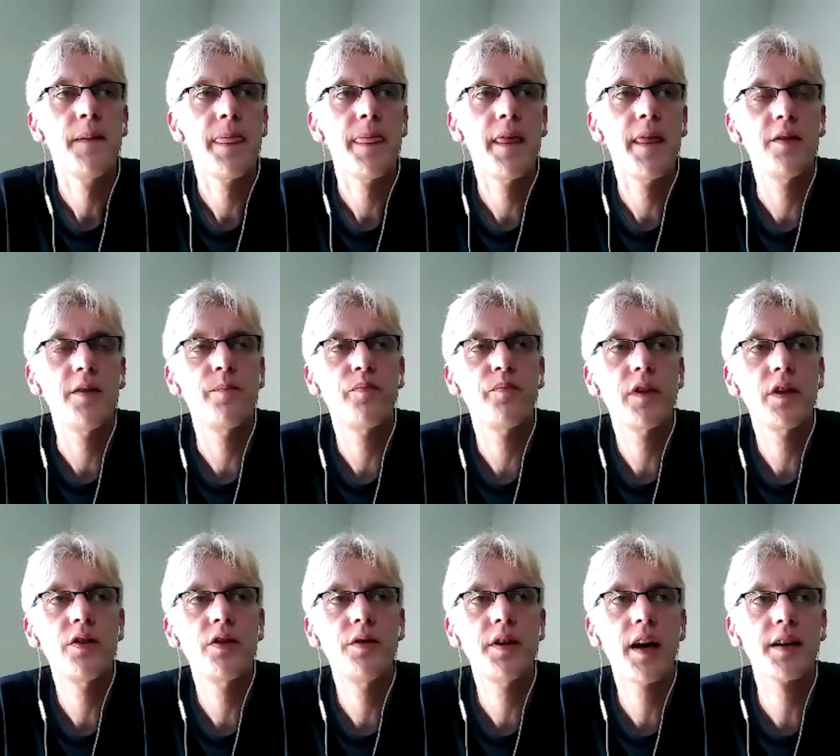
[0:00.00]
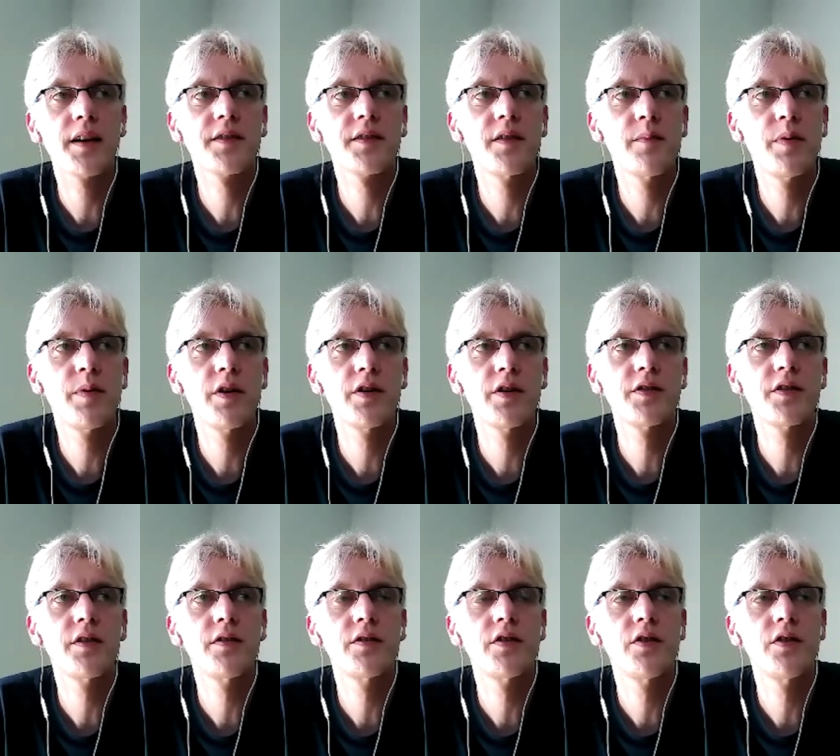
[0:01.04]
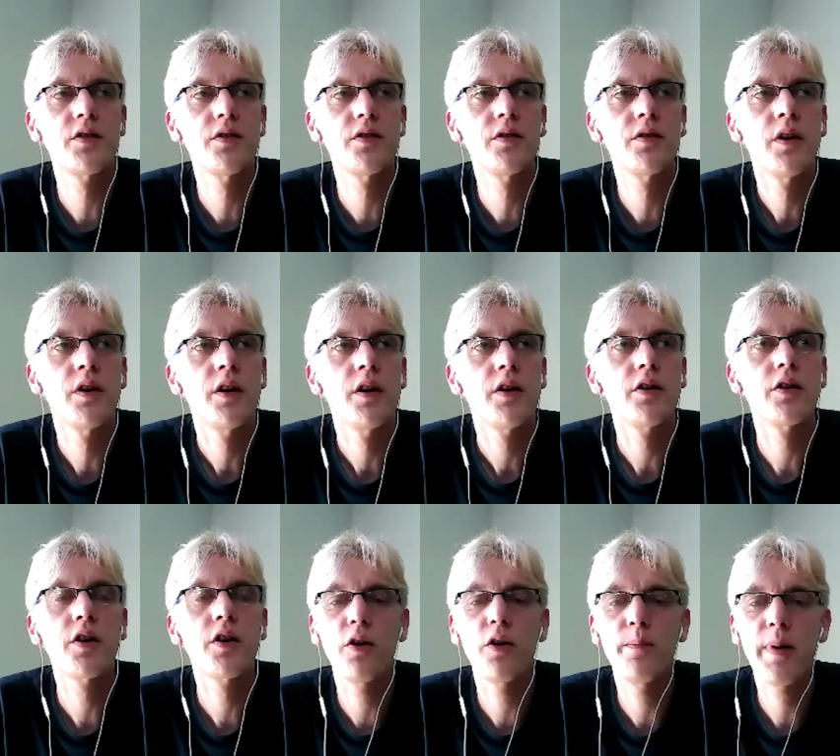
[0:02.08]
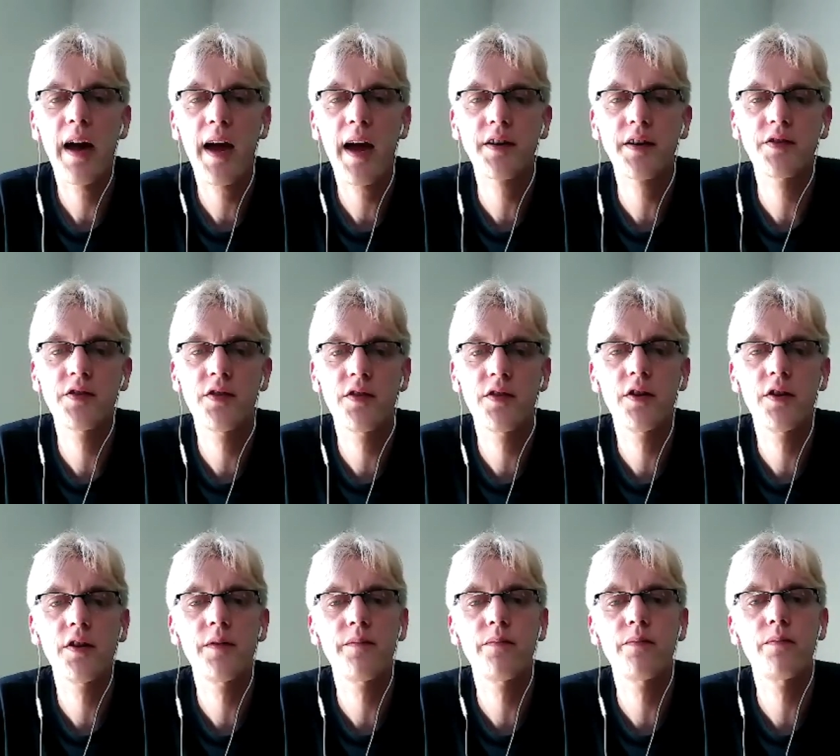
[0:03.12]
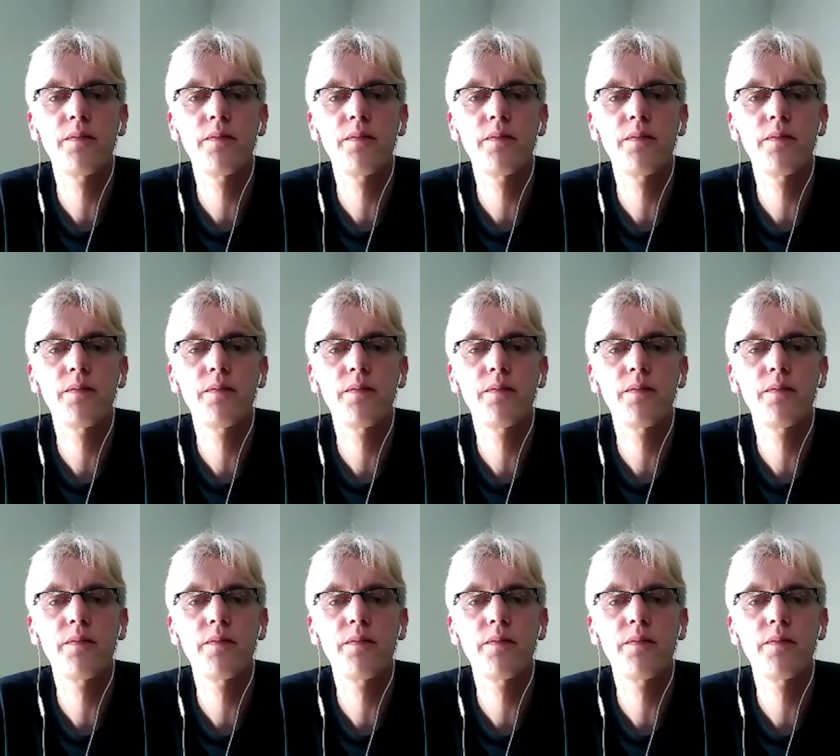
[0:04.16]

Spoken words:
then you'd ask the person to go back to the